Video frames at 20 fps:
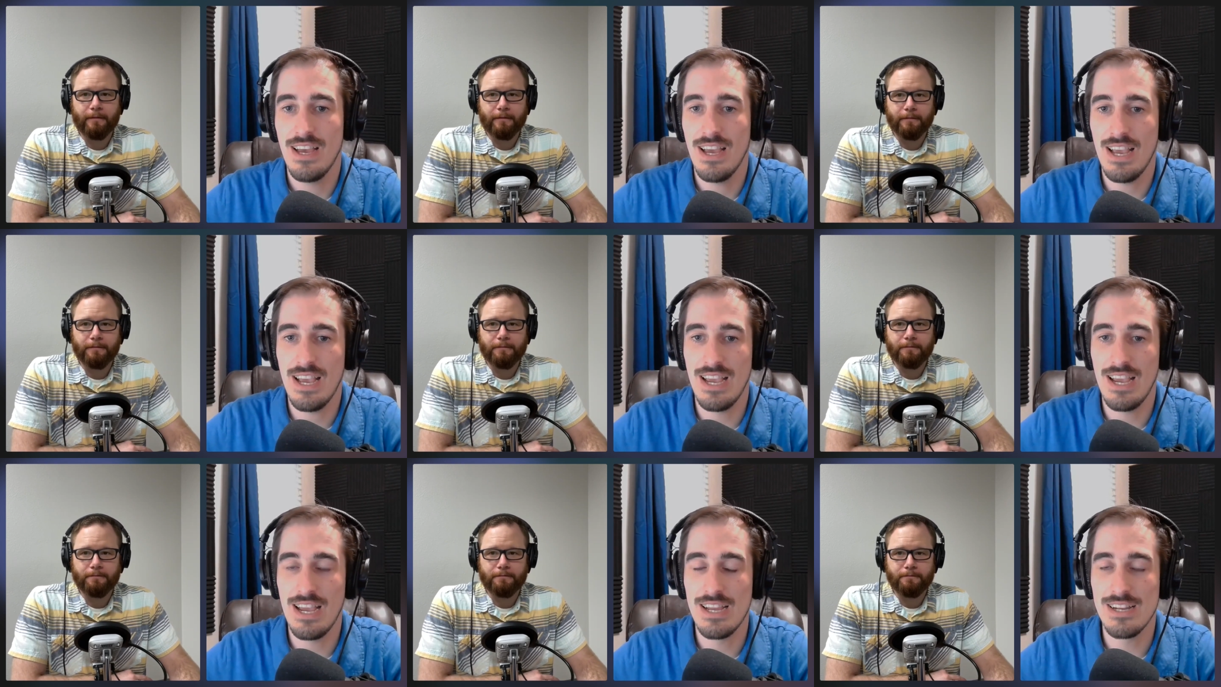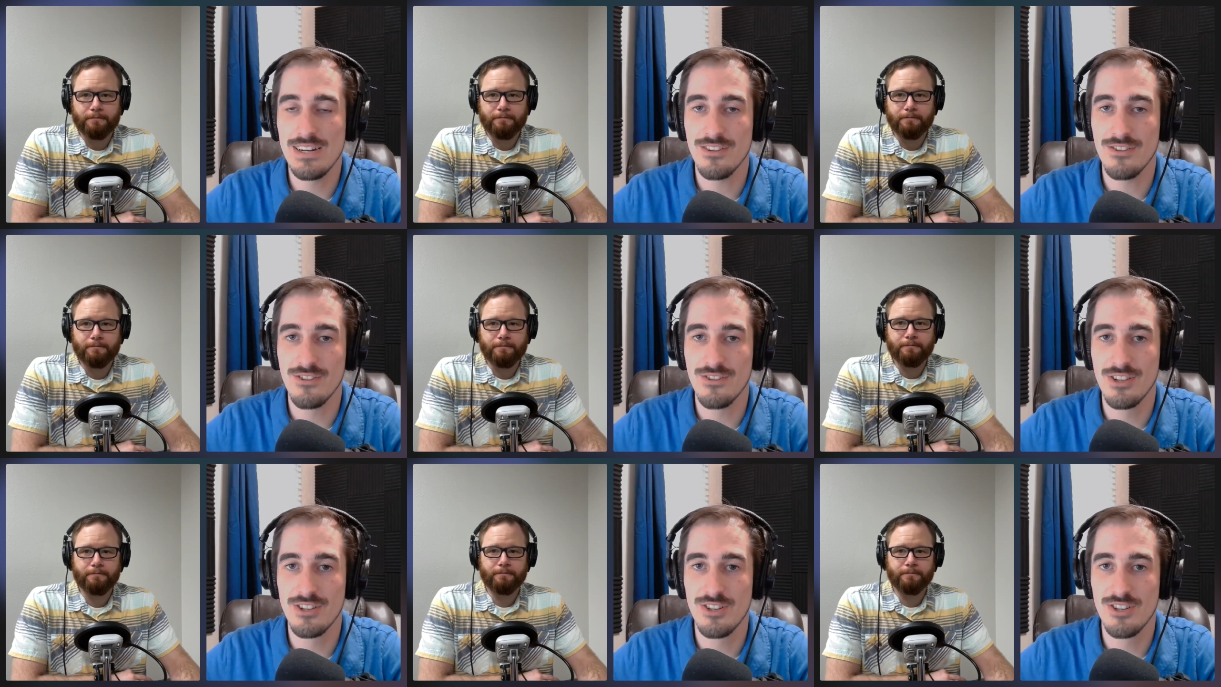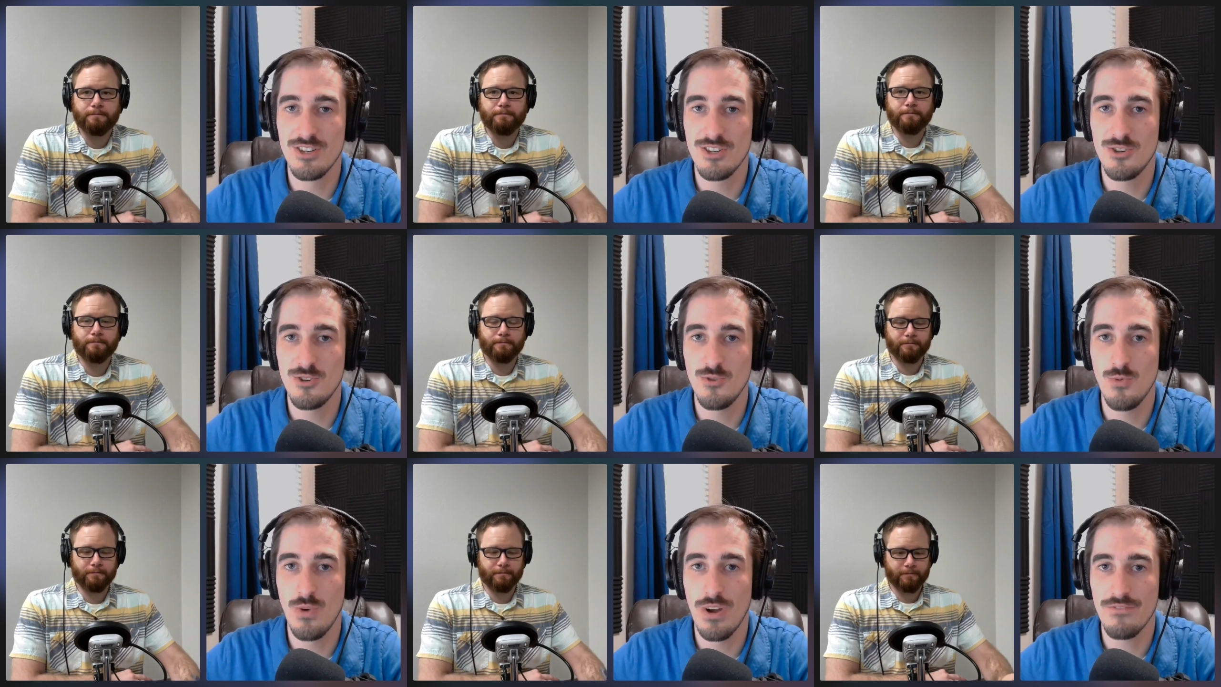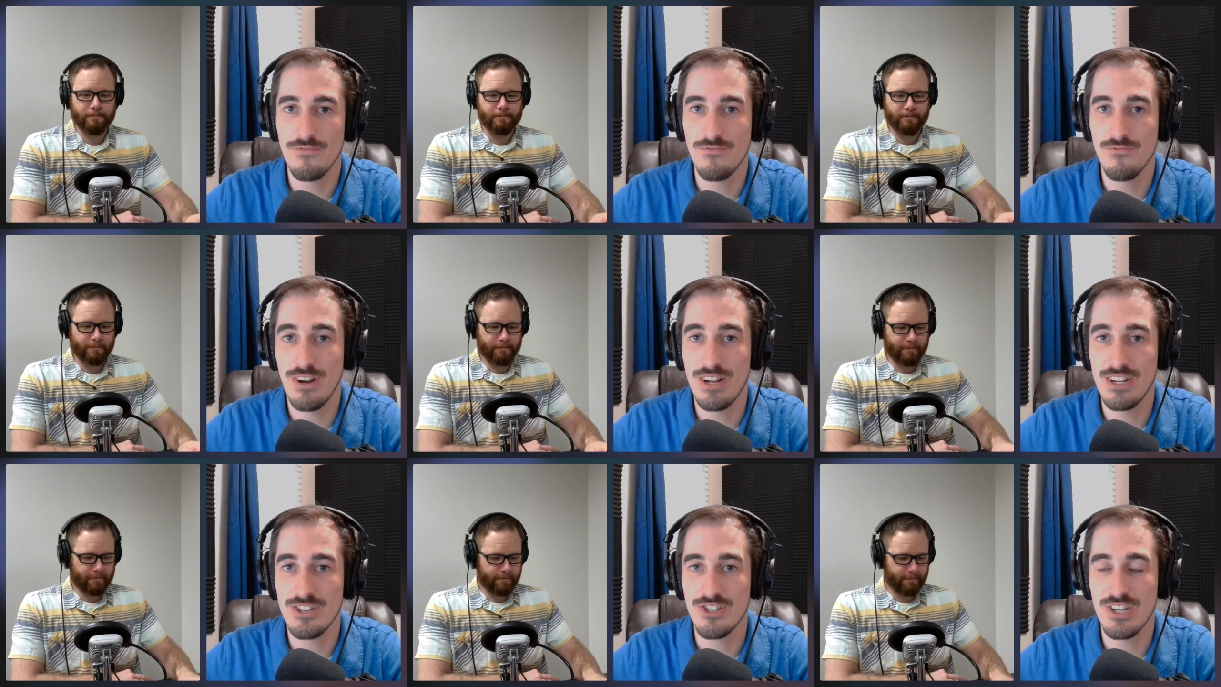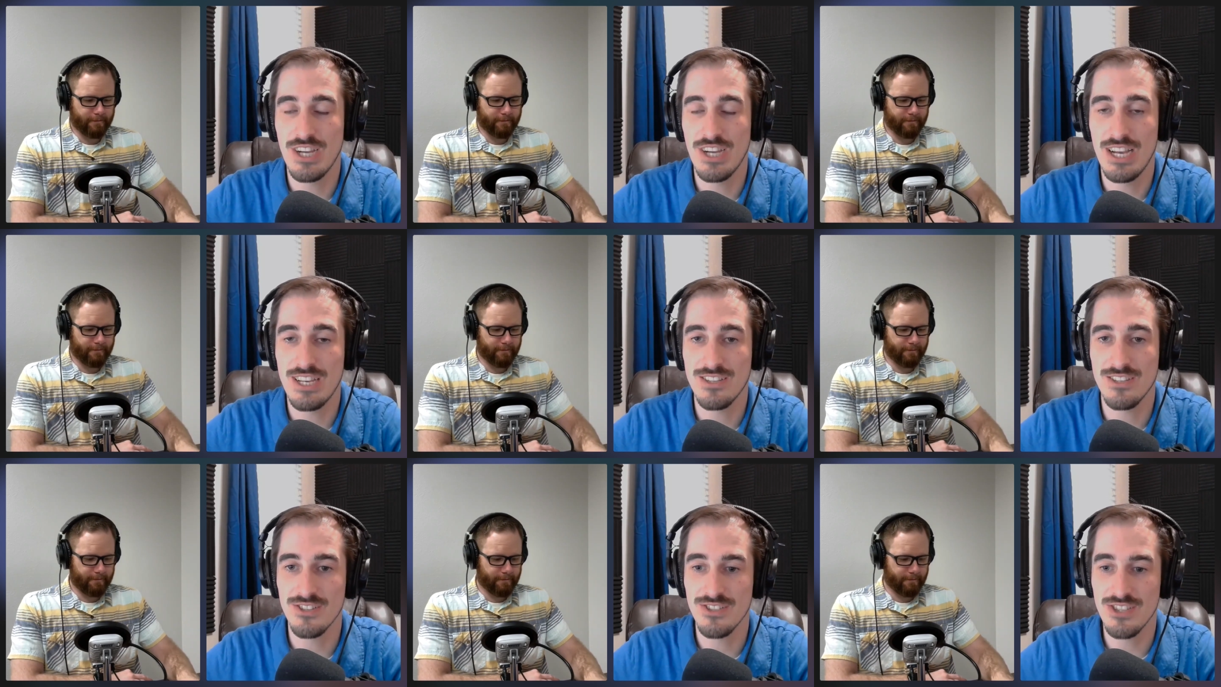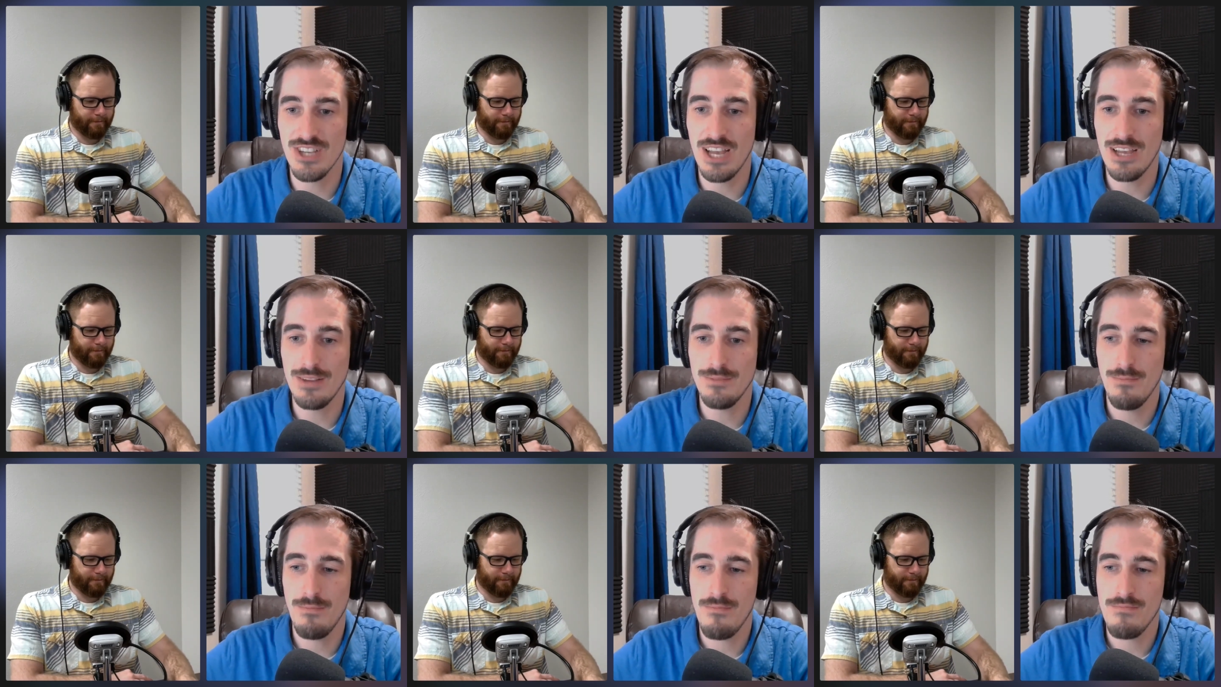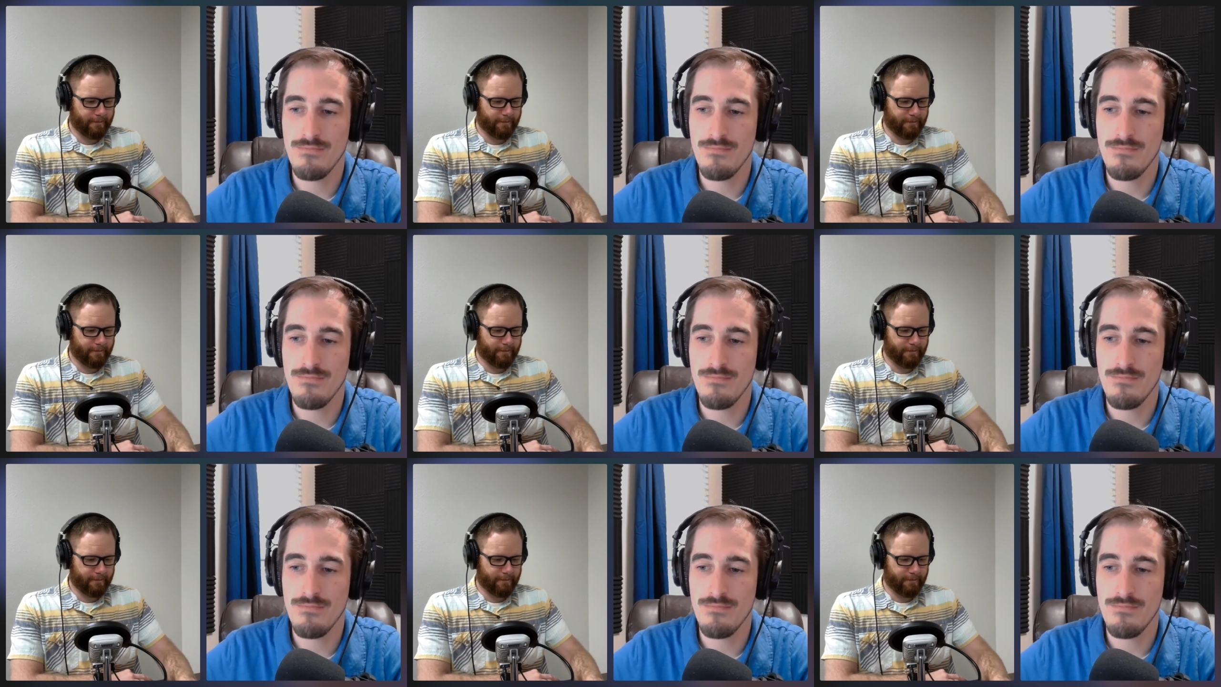Speaker 1: and listen to what French has to say.